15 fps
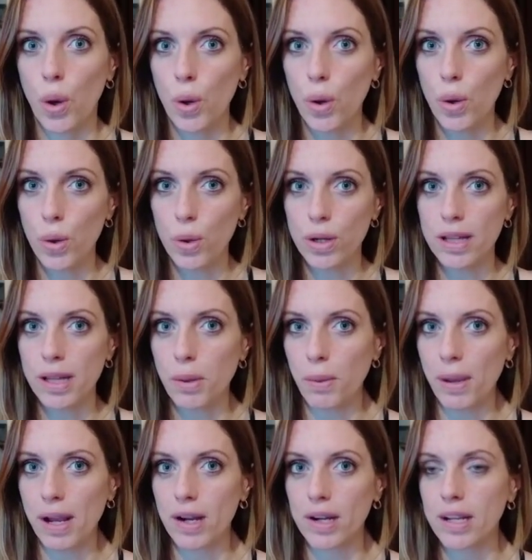totally
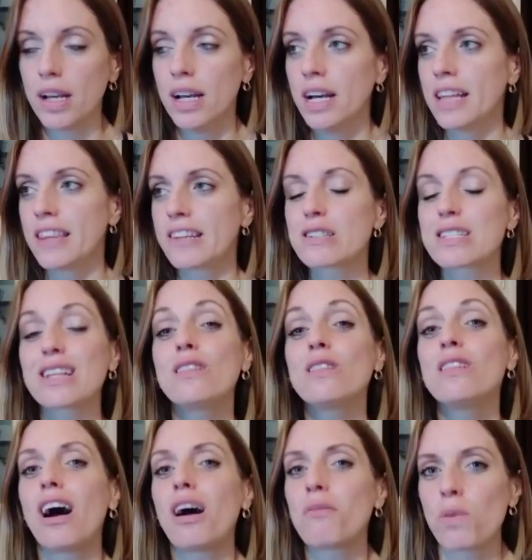weird. There's a
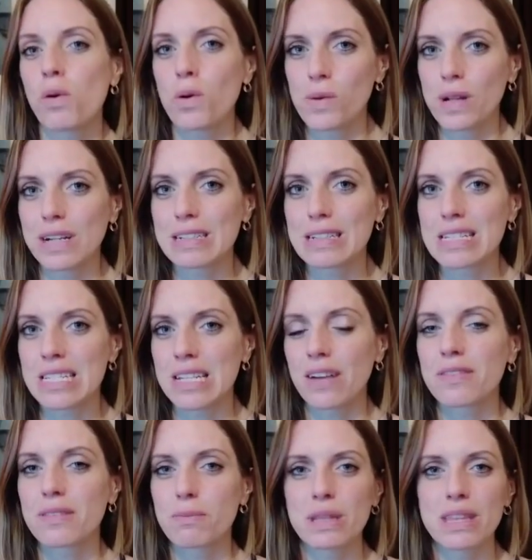lot more weird
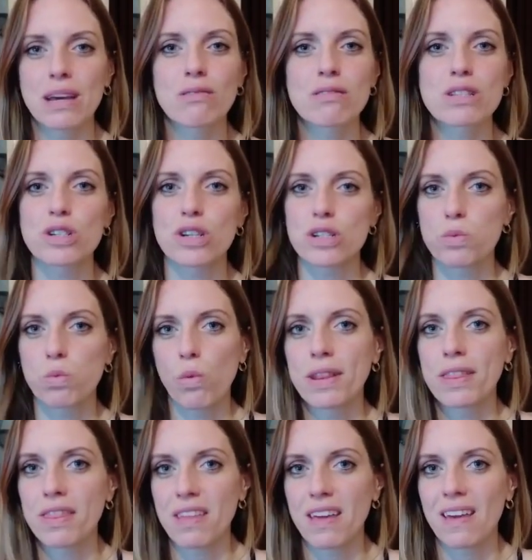stuff, but that was just
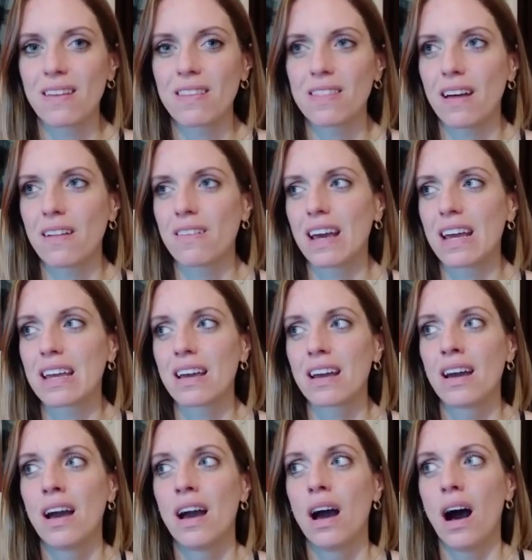one thing that, like,
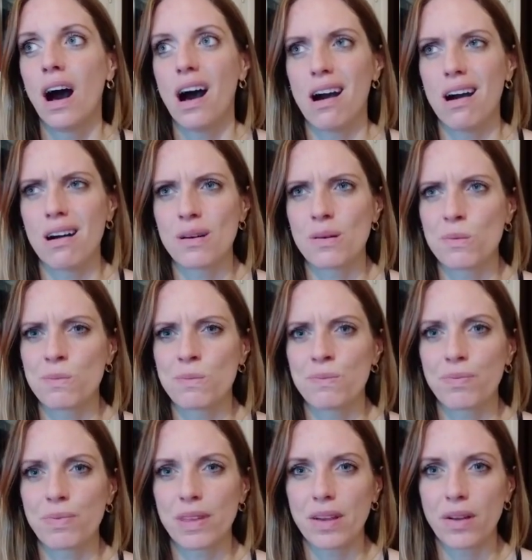
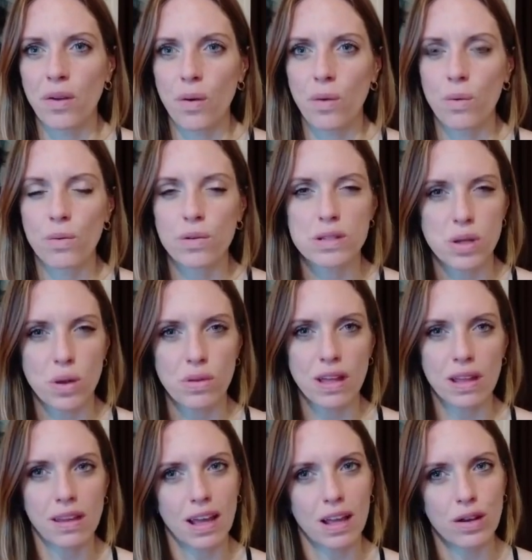you know, so
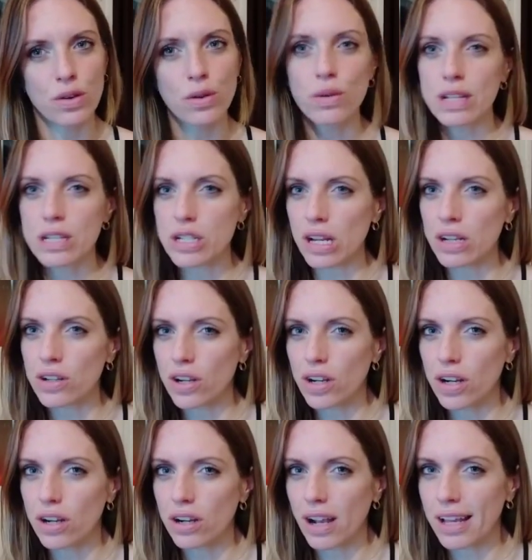they like knew the
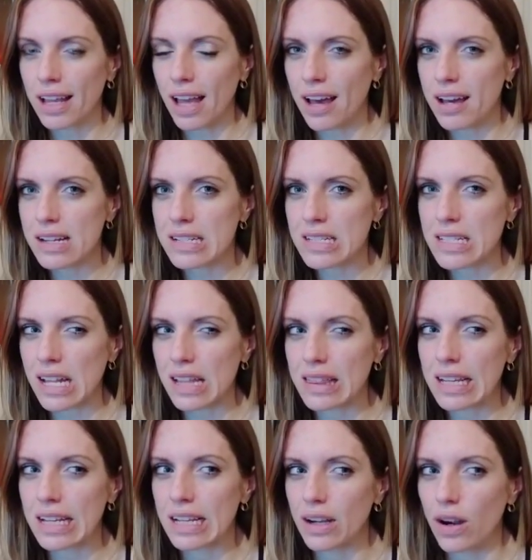gender, I guess, and
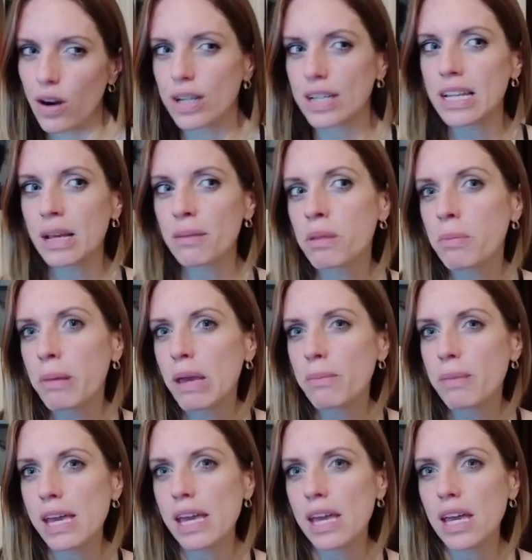they already named the
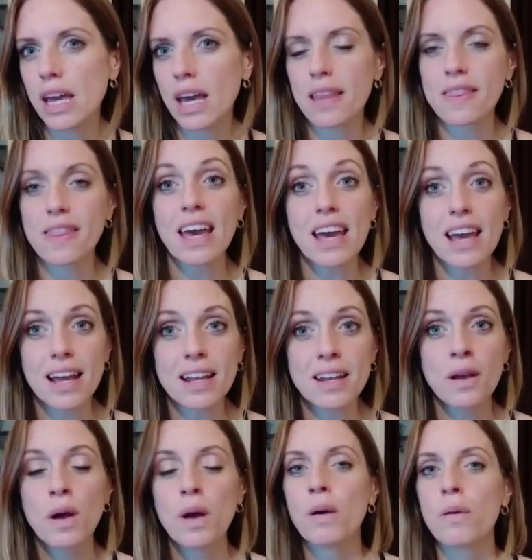baby. And
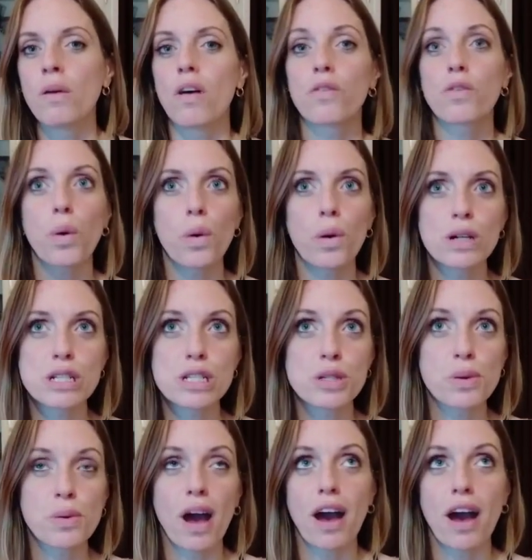then, of course,
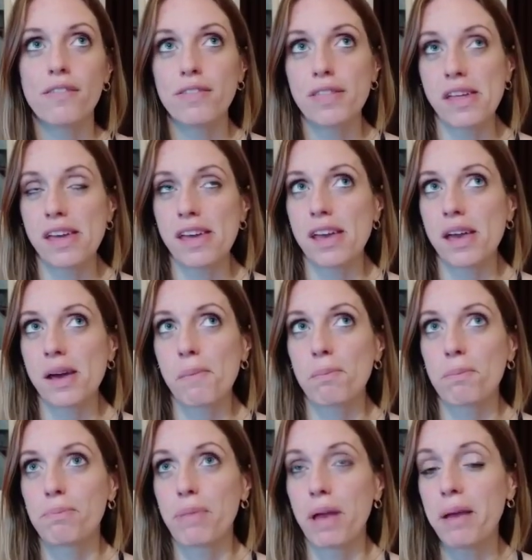you have the
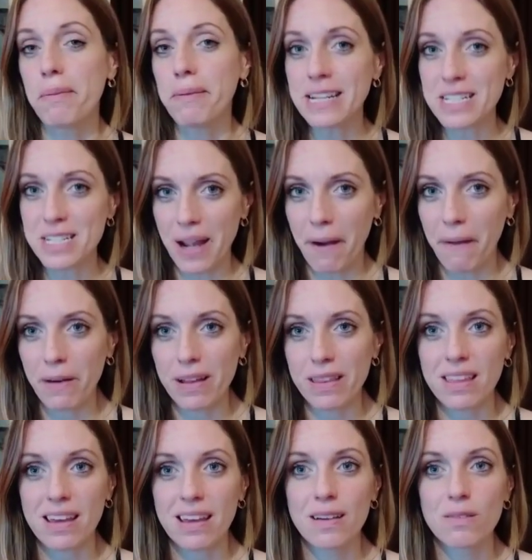baby shower
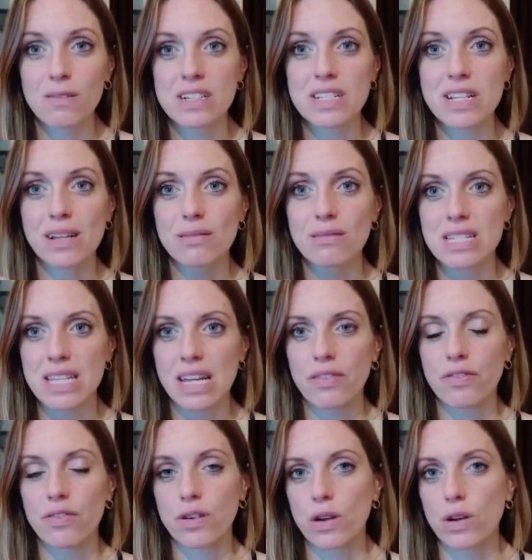thing, which it was
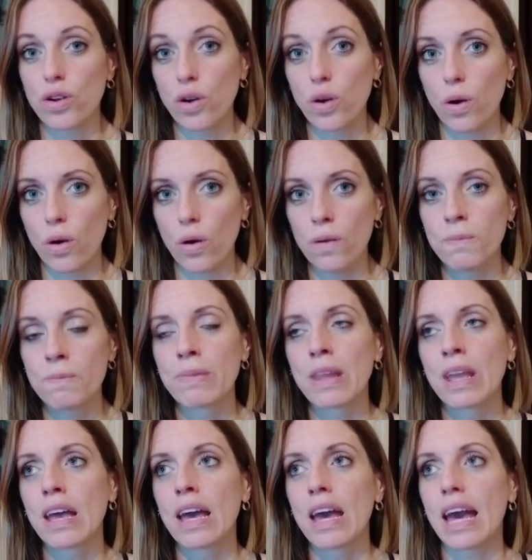like for a girl.
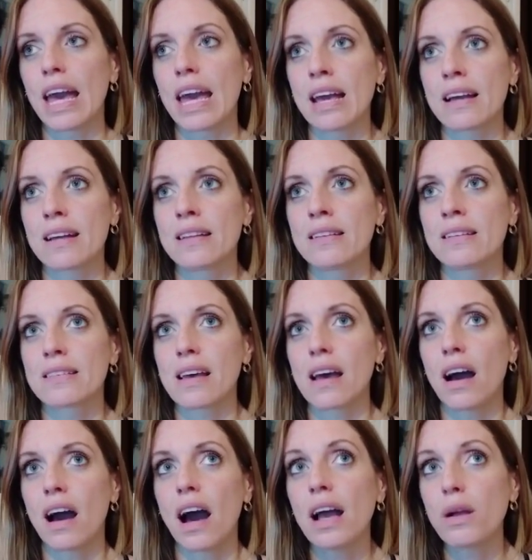And
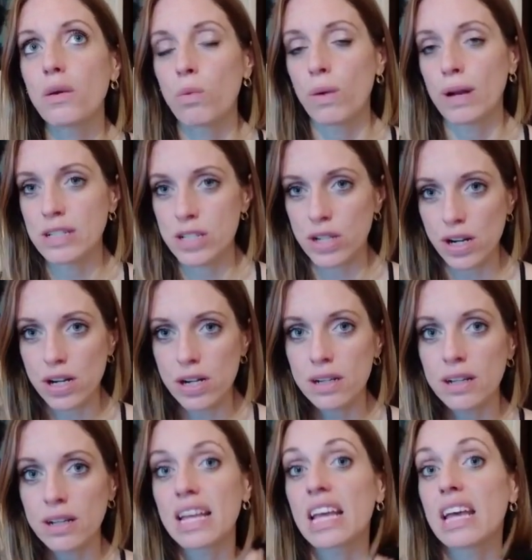I wonder
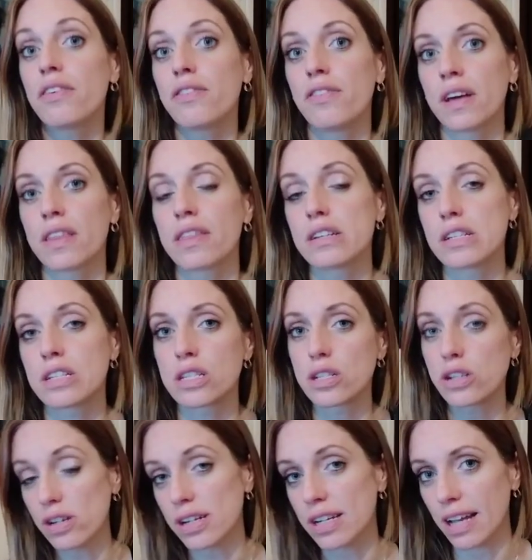if the
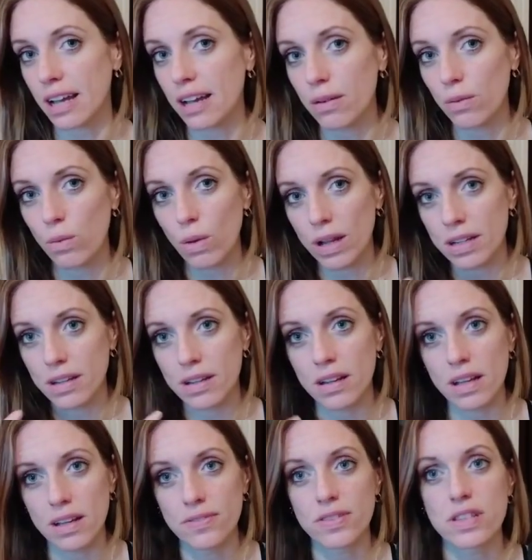surrogate one,
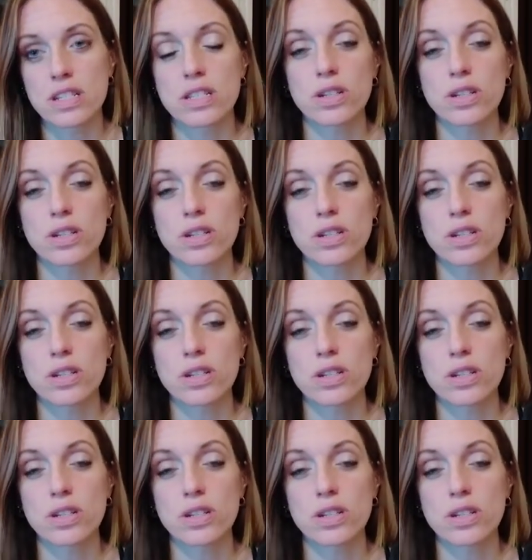if the